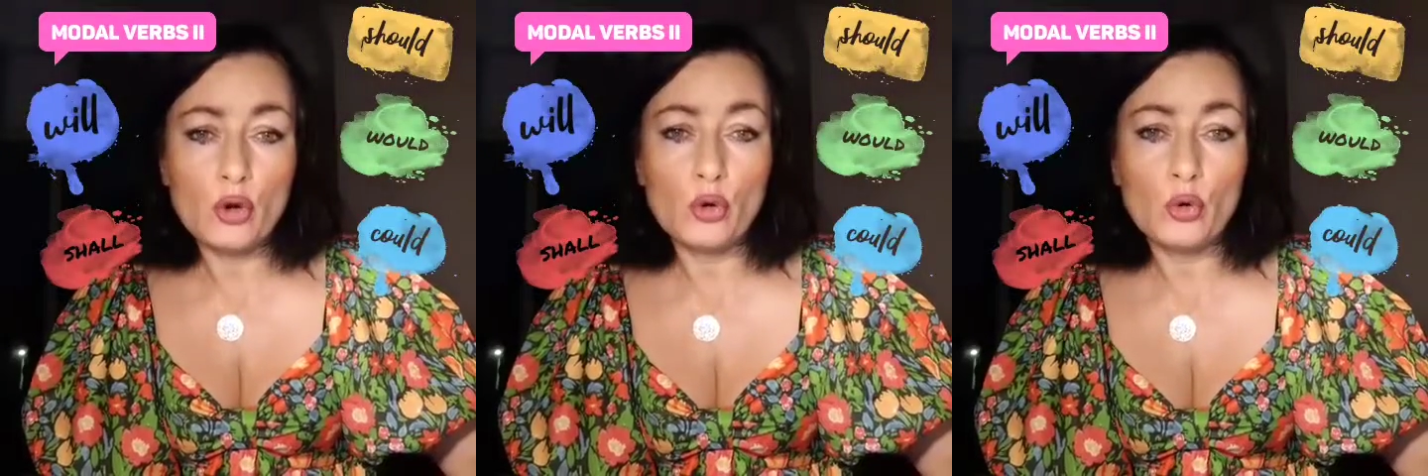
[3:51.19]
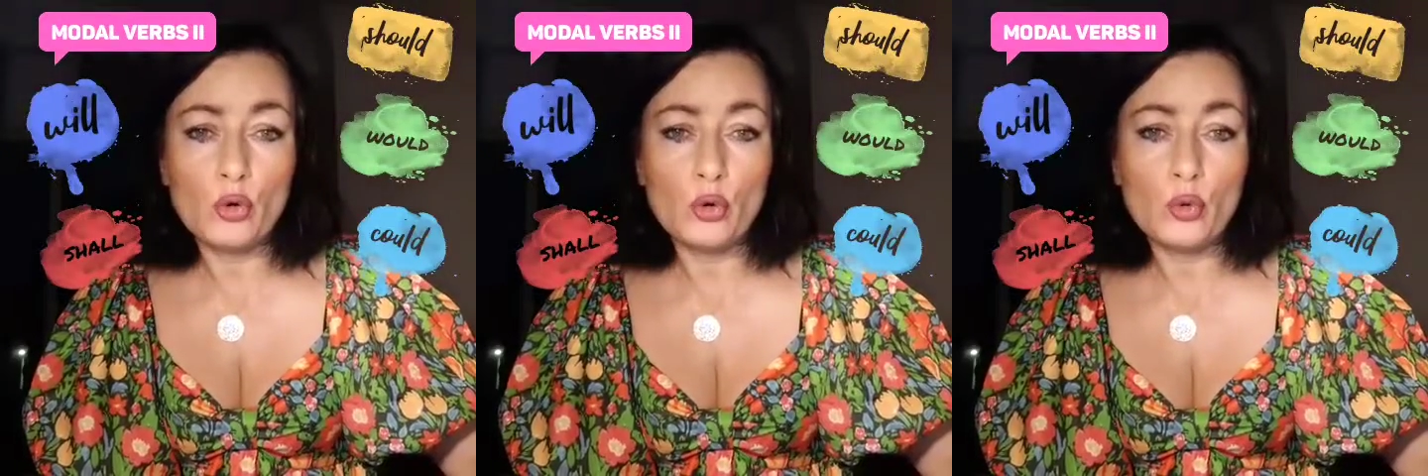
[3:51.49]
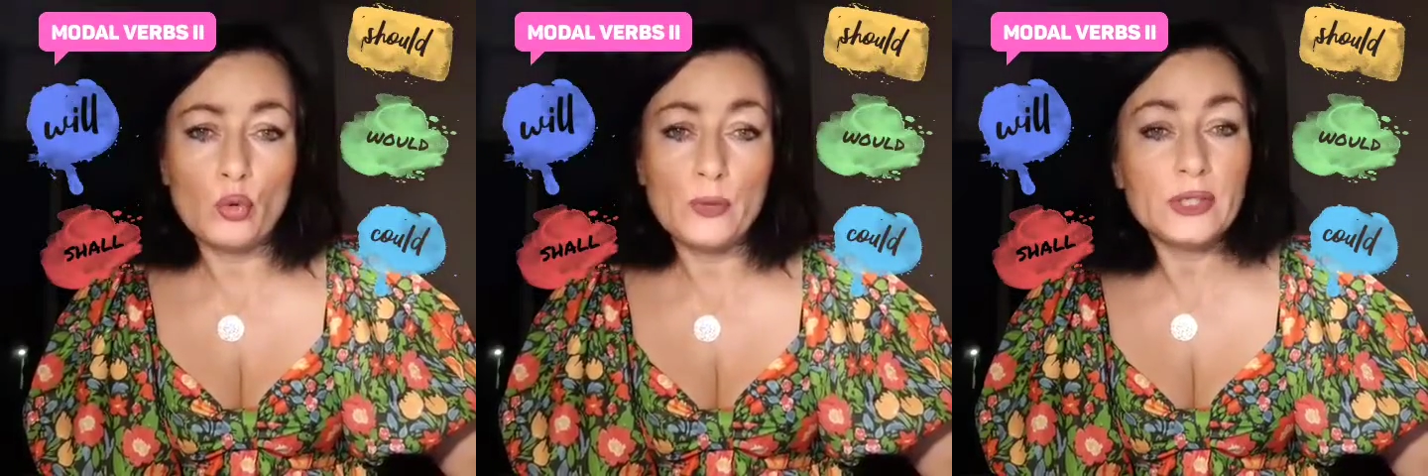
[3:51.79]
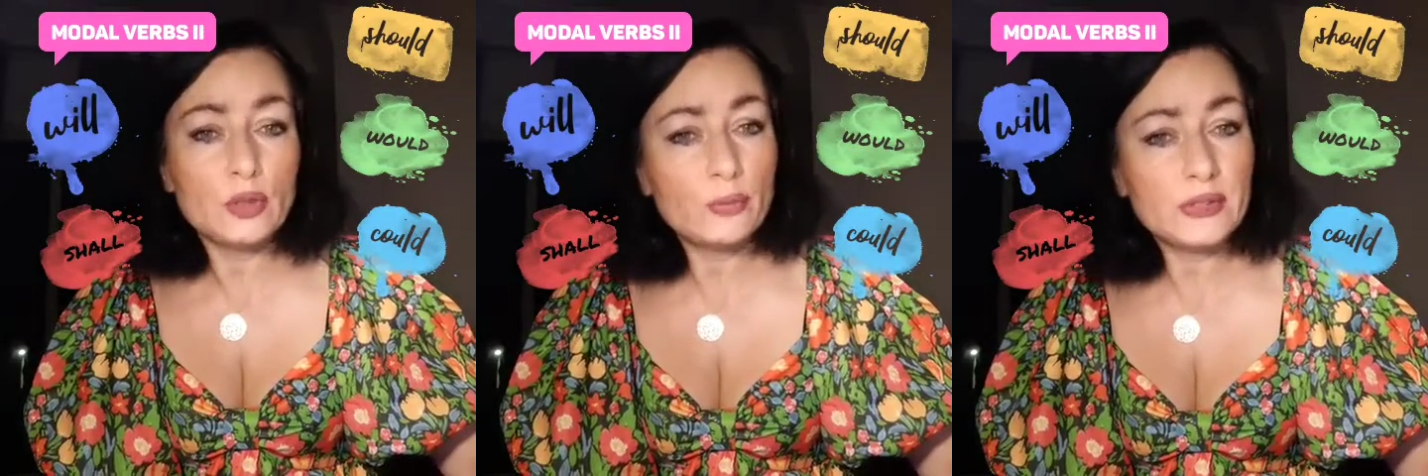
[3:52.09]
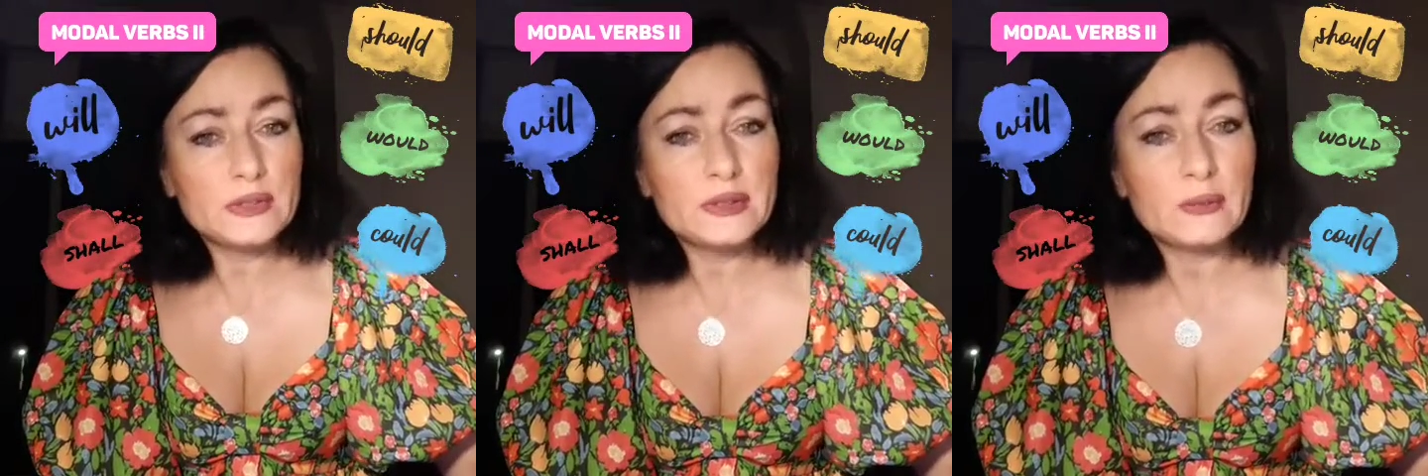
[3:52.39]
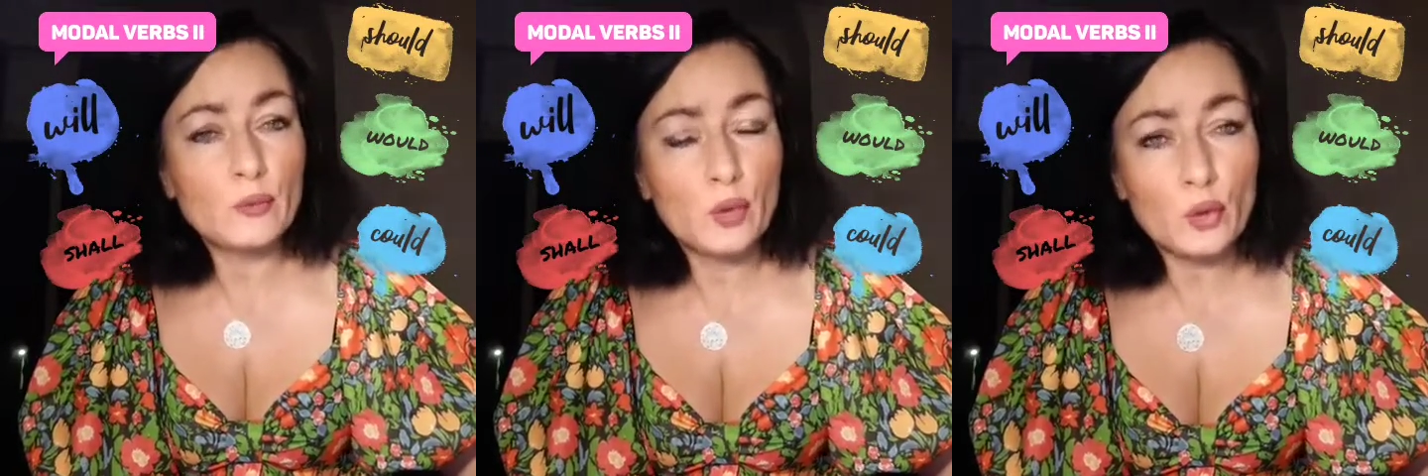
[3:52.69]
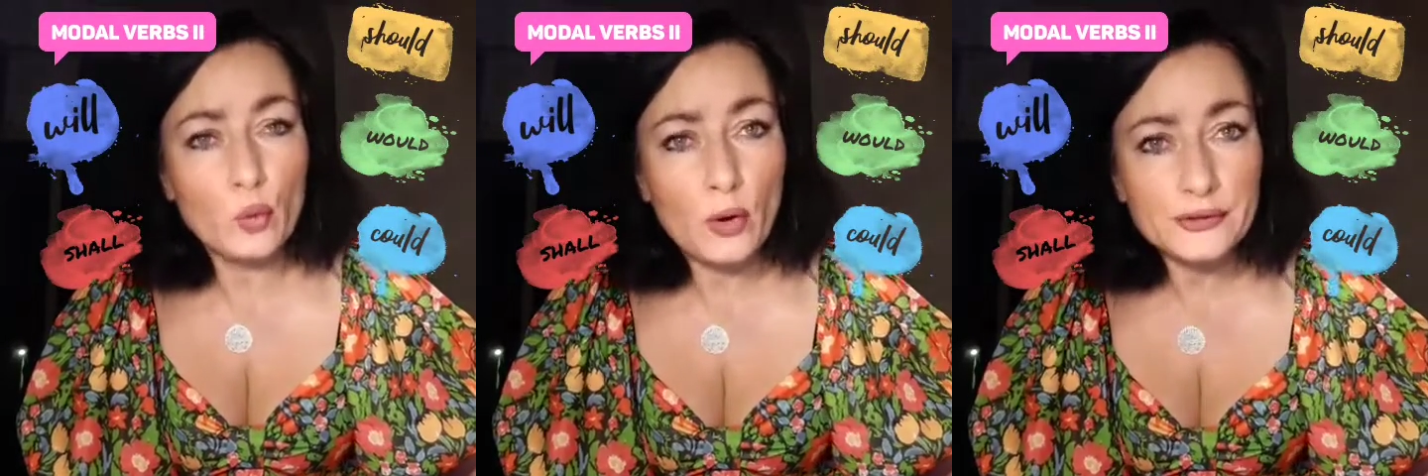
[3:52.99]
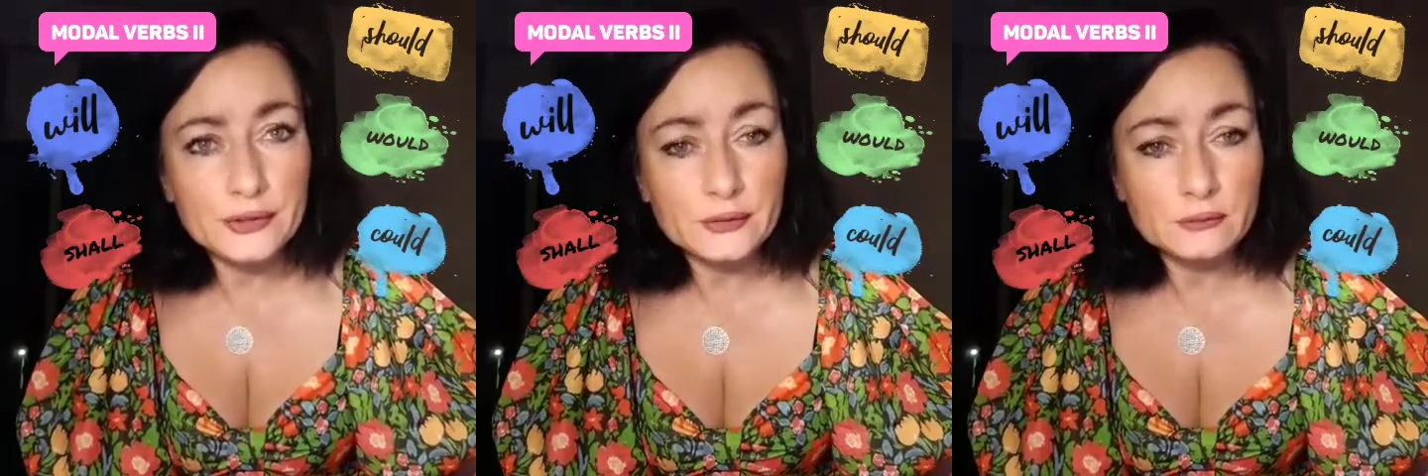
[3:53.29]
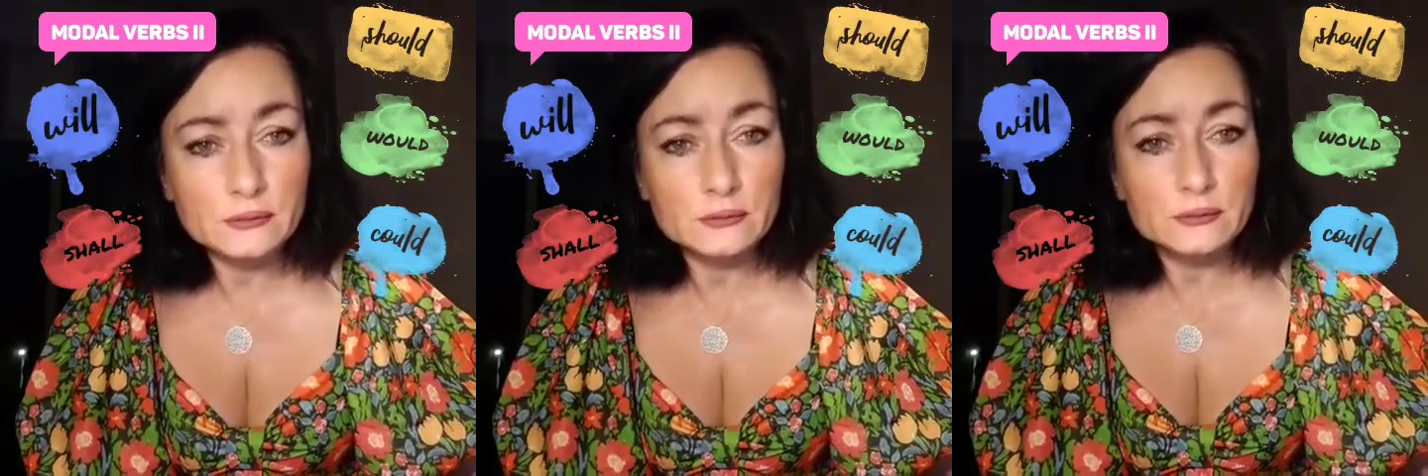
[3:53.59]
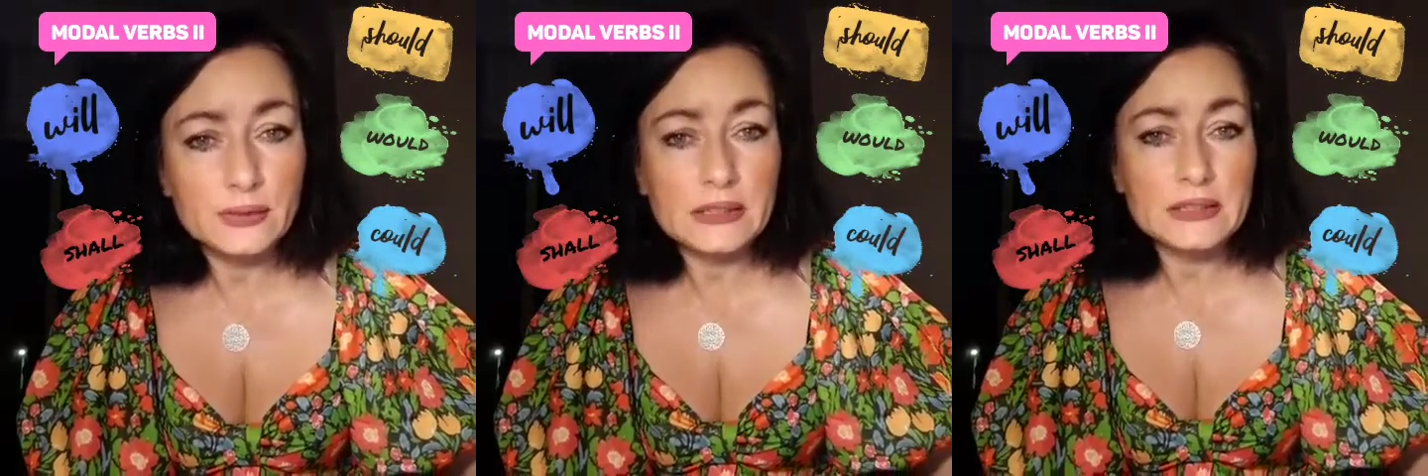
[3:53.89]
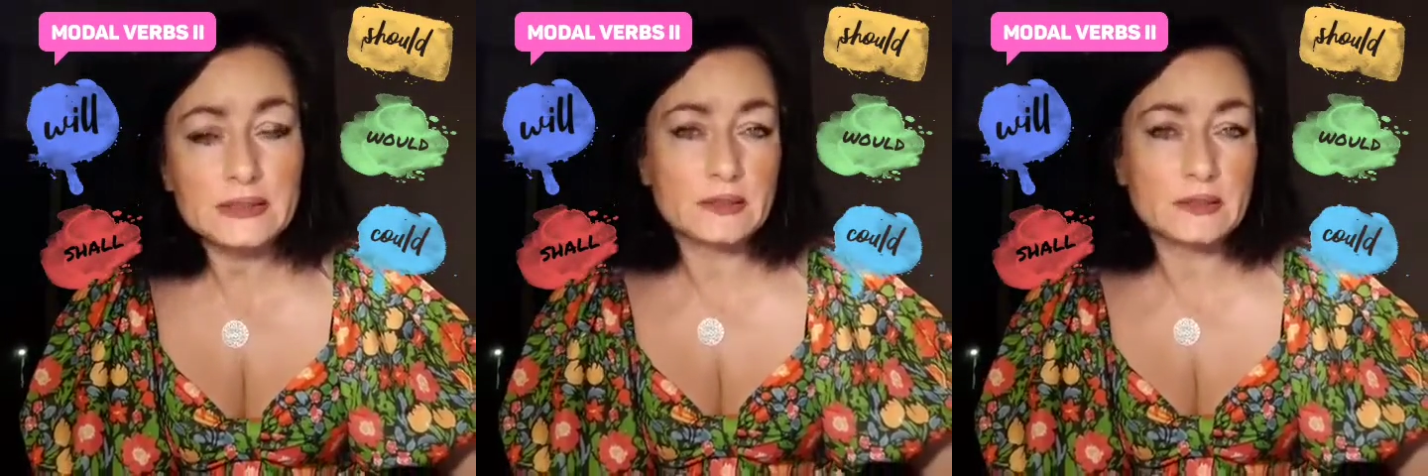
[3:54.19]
Will you bring some more water, please?